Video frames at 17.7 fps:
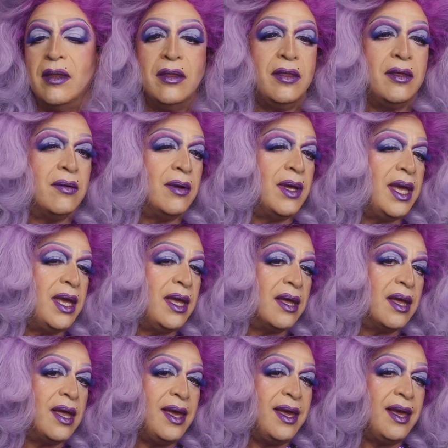do
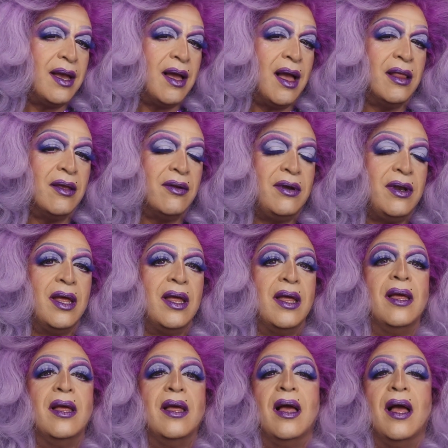a, a colored
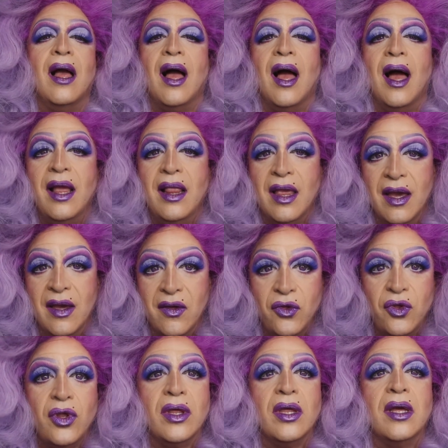
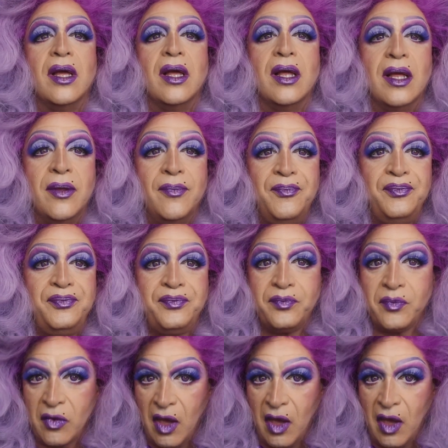eyelash. Um,